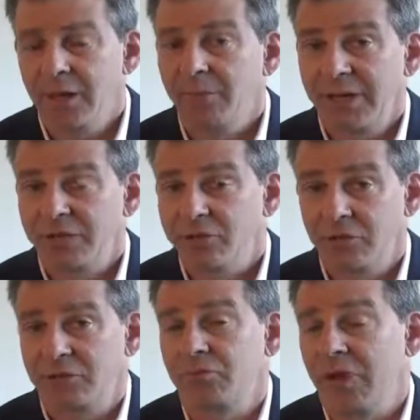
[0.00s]
making
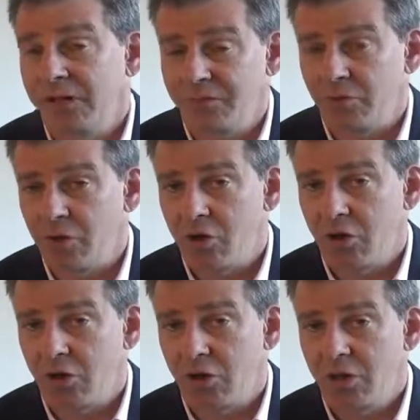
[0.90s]
sure it's ready for a
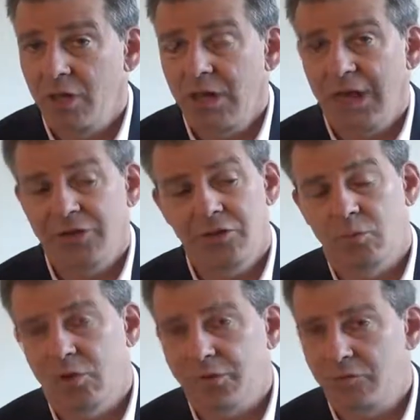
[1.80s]
call. And you
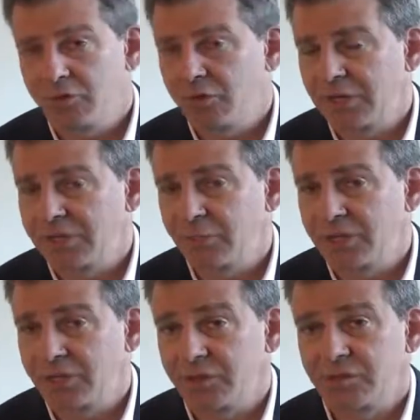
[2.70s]
don't want those
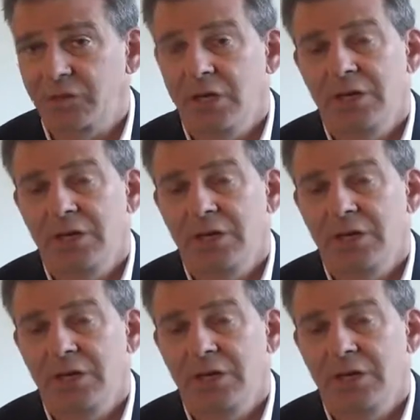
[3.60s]
transmissions.